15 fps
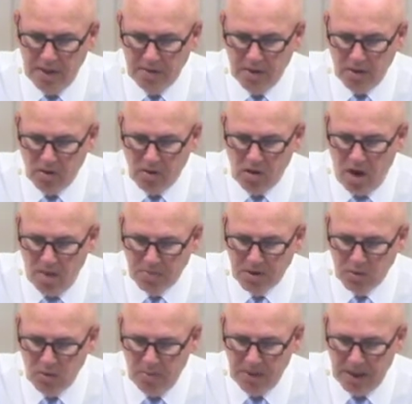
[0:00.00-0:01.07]
their crops
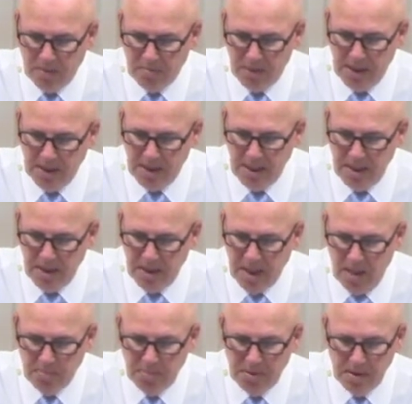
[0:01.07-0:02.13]
will be completely eaten
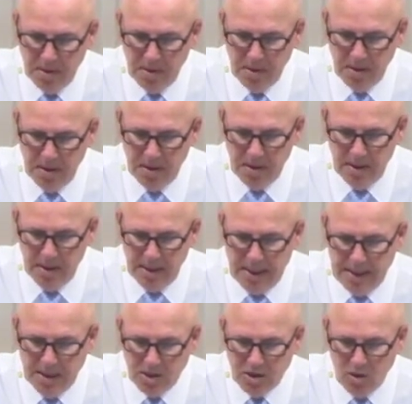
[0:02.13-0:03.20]
up. And
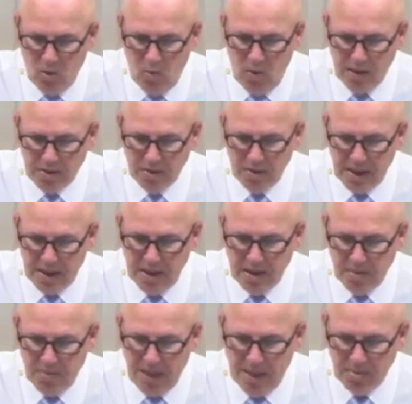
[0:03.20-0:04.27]
it's no wonder that in the
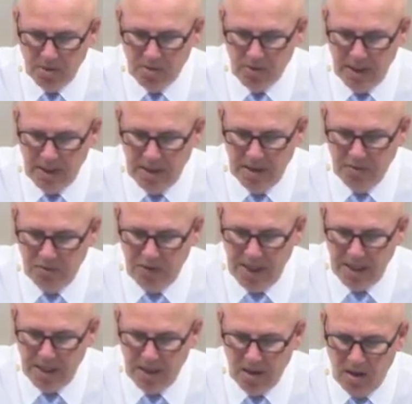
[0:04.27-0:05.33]
Bible, great
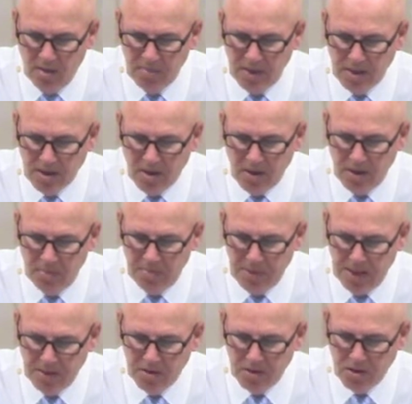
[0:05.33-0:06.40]
invading armies are
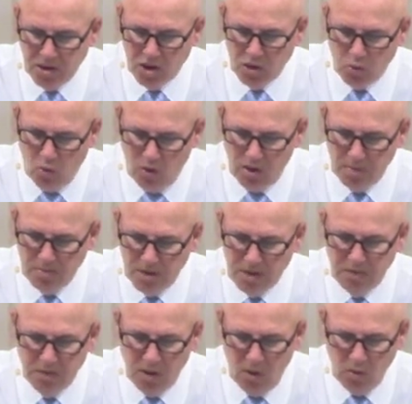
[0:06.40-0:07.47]
compared to swarms
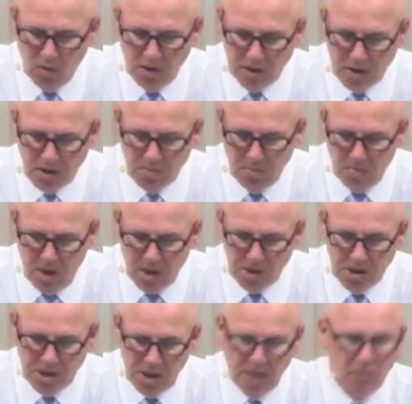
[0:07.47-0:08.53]
of locusts
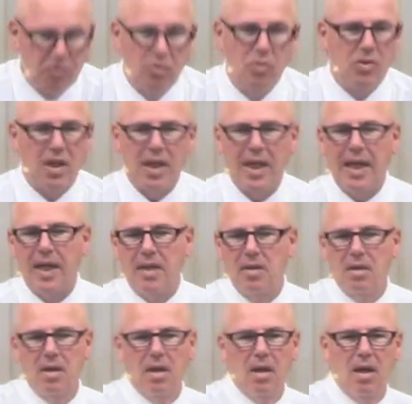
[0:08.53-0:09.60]
marching through the land,
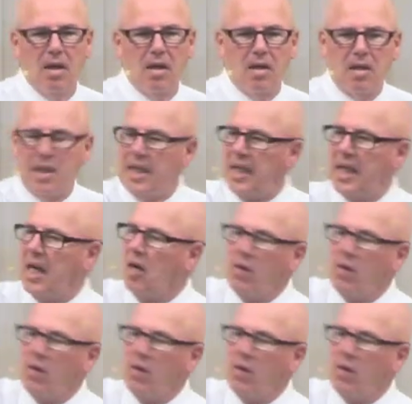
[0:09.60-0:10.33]
cleaning out